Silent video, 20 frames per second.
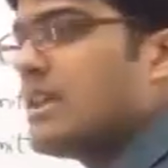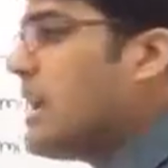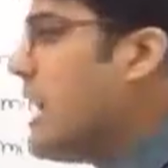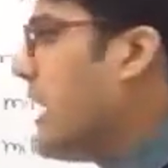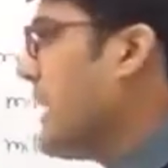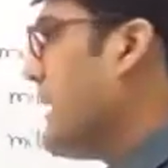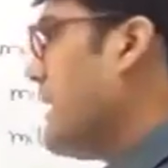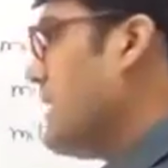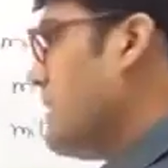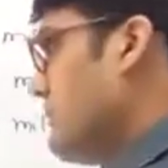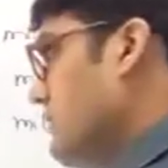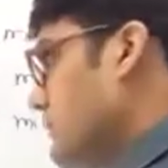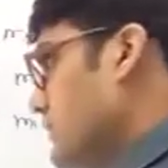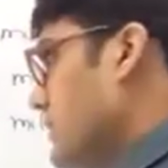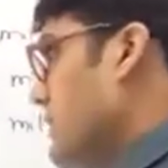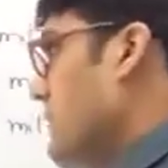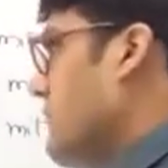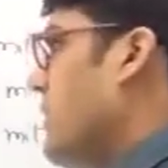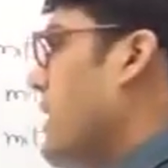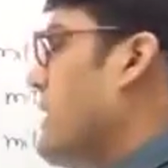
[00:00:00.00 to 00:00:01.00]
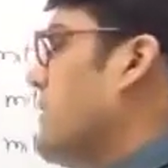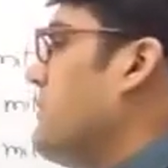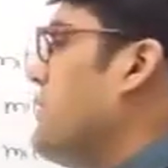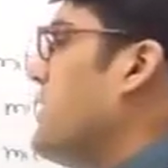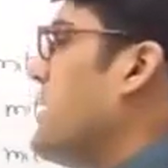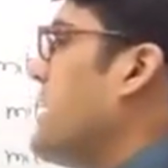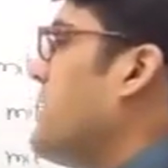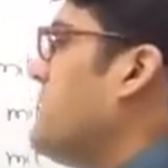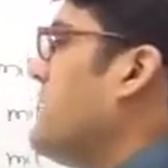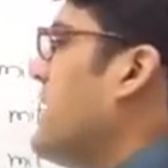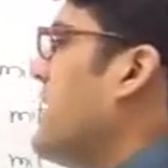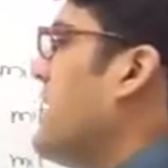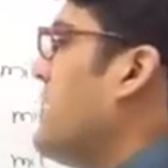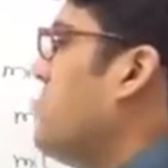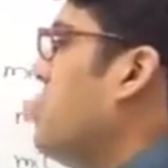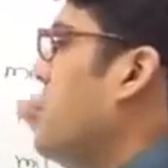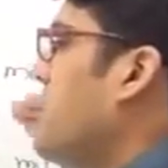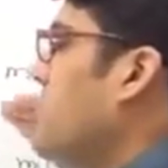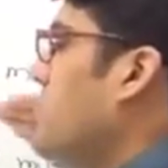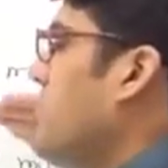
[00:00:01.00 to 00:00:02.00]
Again, one word and one
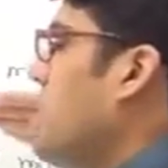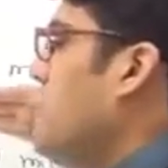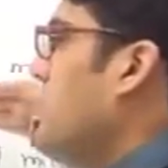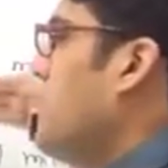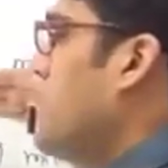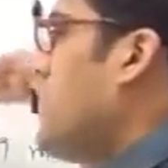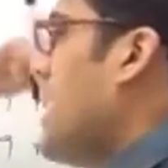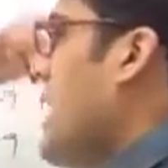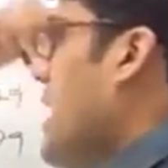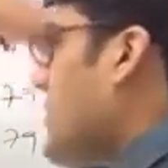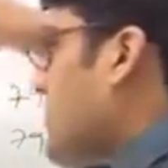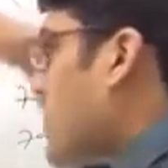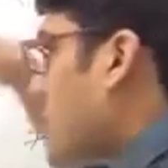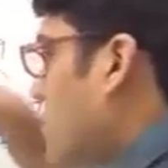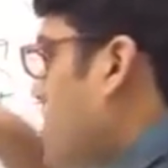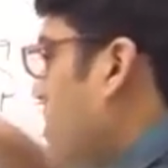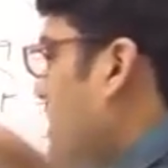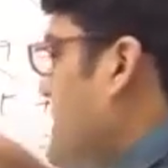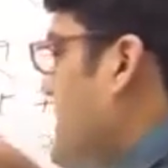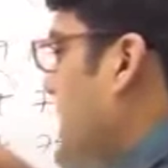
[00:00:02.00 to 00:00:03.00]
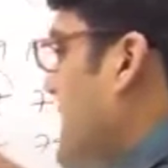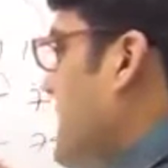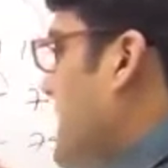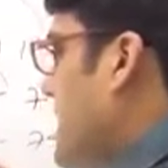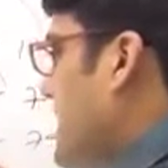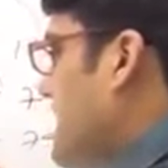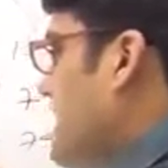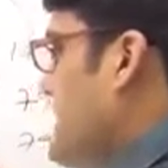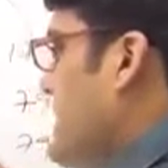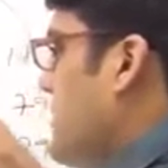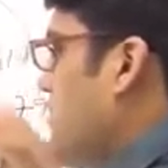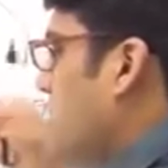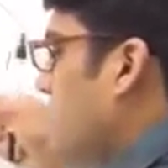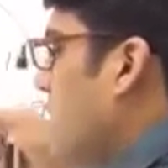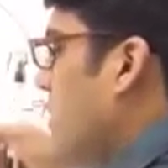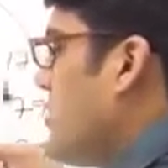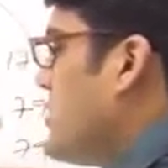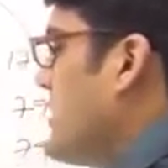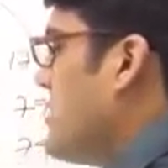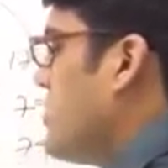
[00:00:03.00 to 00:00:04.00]
number, new number, are brought to the center. These are moved
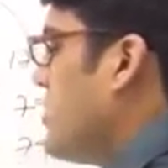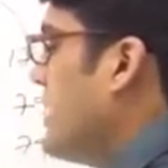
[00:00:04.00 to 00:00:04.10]
outside.